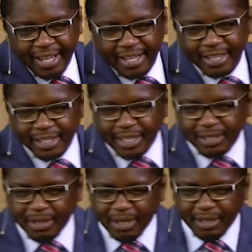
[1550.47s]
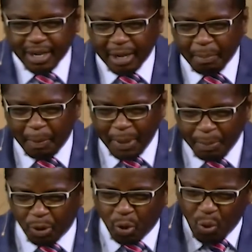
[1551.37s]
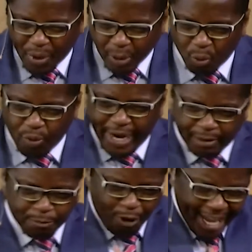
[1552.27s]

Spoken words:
There can be people who will wait for